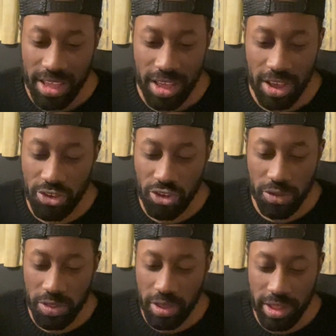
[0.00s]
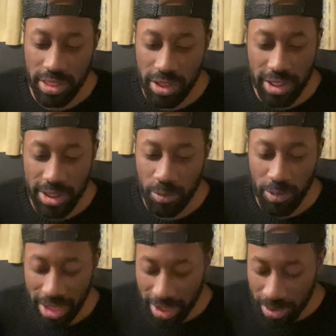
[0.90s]
I saw the clip
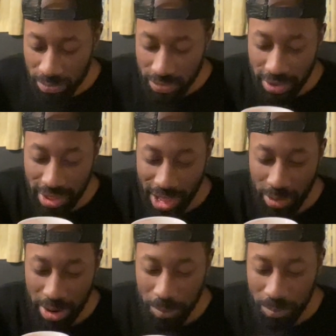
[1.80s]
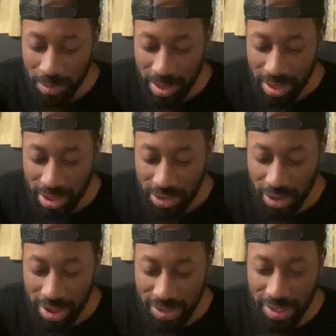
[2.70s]
where the guy went
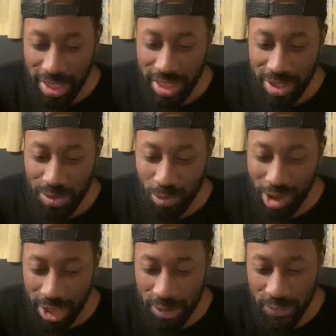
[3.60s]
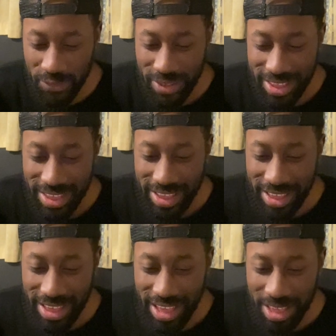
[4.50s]
tried to hit his wife,
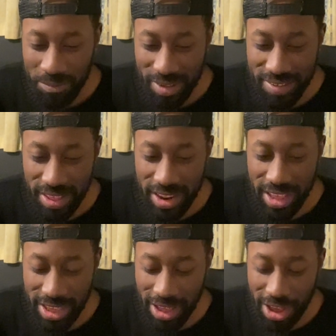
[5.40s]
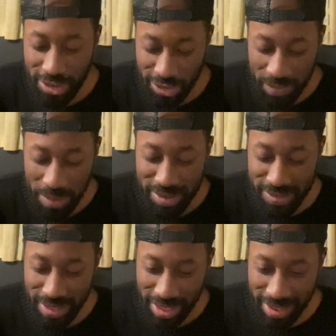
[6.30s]
but instead hit Usher by
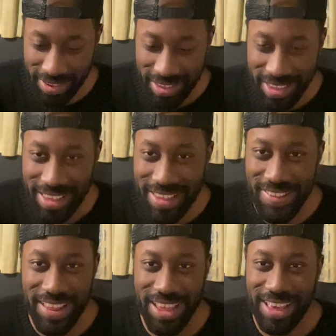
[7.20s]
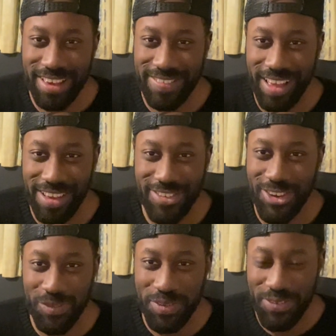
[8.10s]
mistake is in here, because that
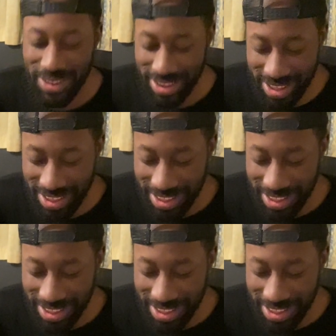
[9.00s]
shit will be funny.